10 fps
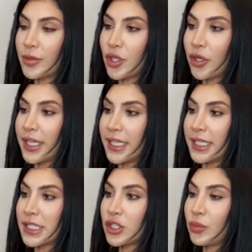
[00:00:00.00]
So he
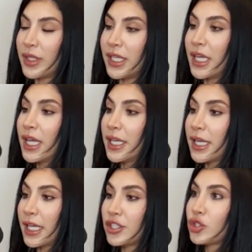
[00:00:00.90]
needs to be
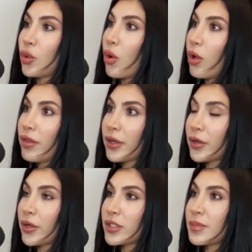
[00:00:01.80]
nice to all the
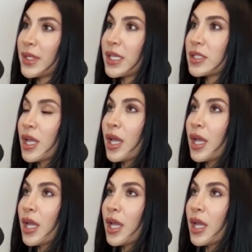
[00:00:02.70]
girls, because